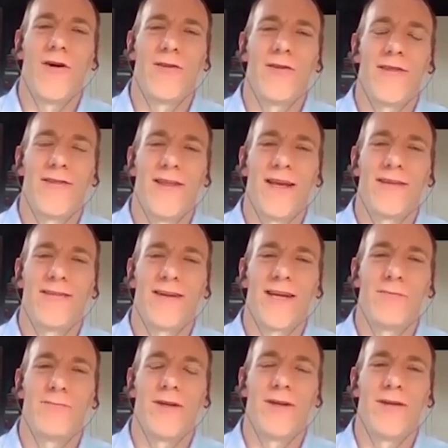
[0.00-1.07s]
all the things
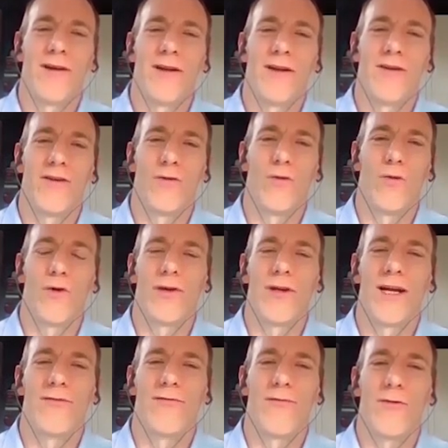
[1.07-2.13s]
that can be done
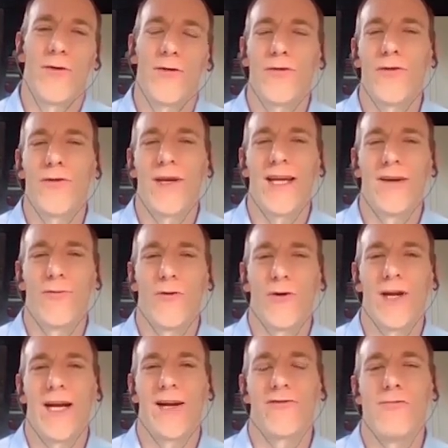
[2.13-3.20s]
working virtually and
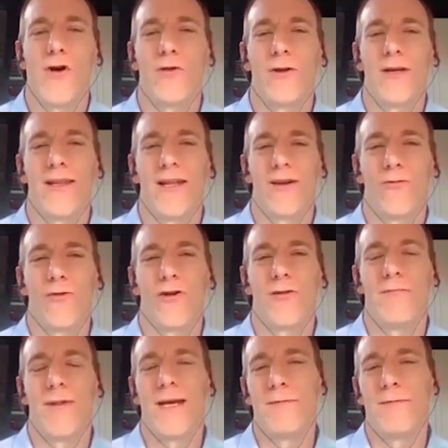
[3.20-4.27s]
working remotely that
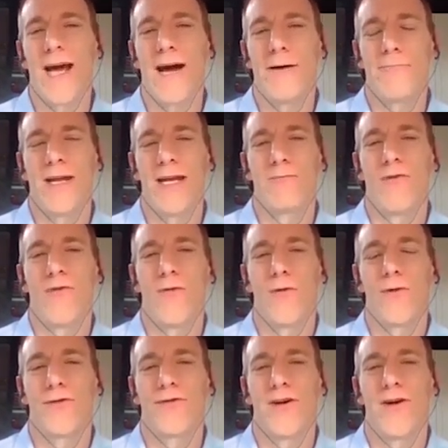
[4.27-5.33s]
weren't maybe happening
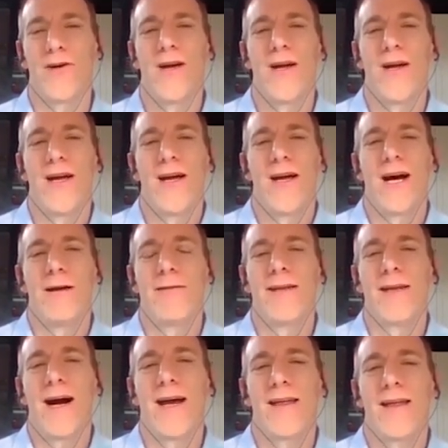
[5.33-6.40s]
before. So, I
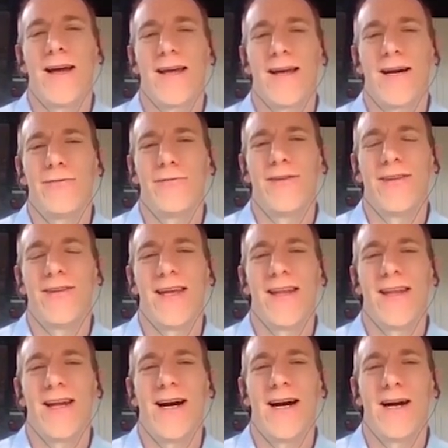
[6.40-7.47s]
mean, I would
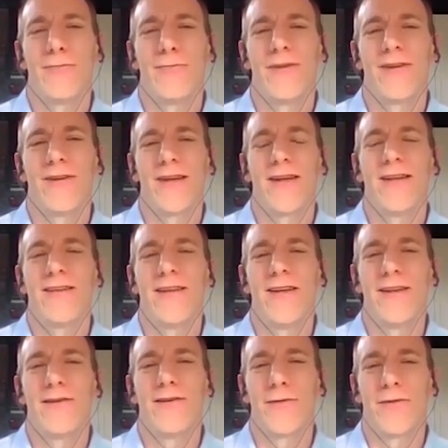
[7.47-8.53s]
say that I would
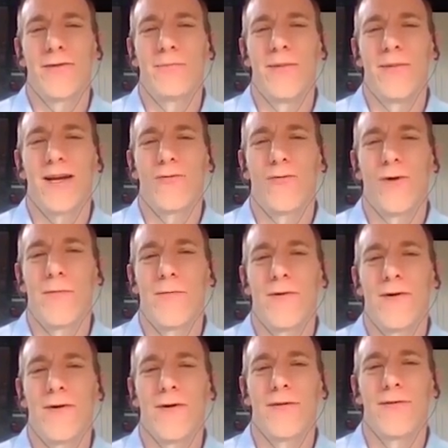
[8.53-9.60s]
continue to expect
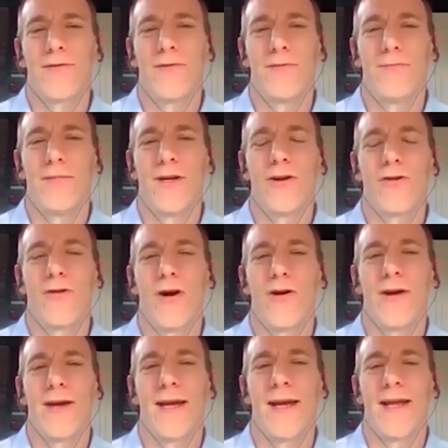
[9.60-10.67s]
webinars to be
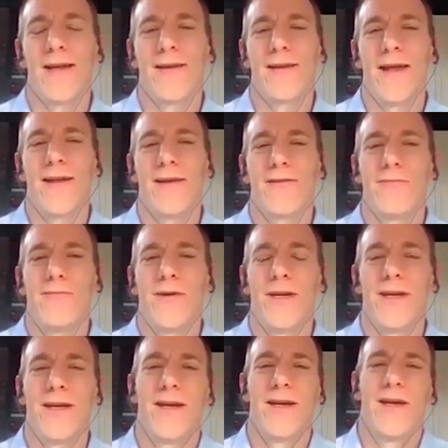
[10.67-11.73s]
growing and to
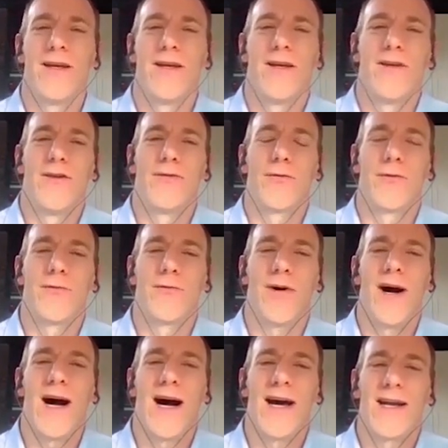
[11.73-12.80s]
be sort
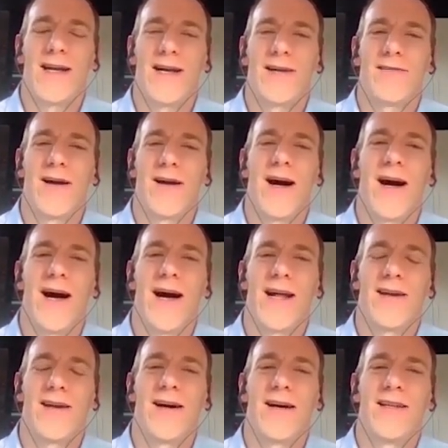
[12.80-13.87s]
of a
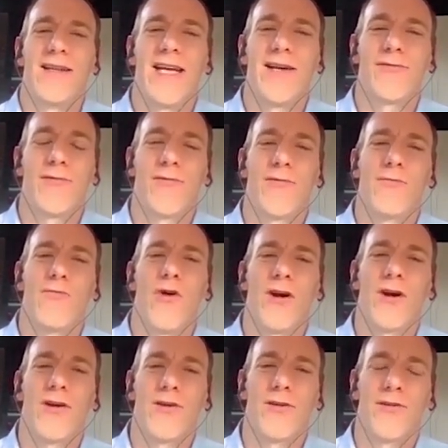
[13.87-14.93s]
hot lever for
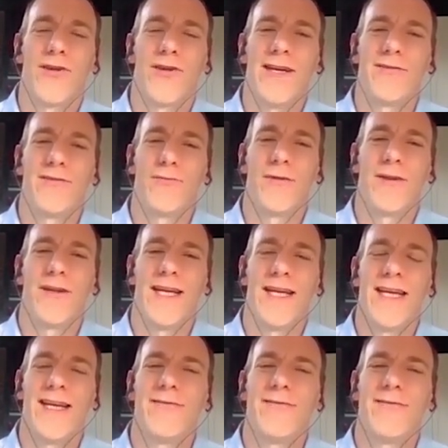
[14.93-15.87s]
marketers, even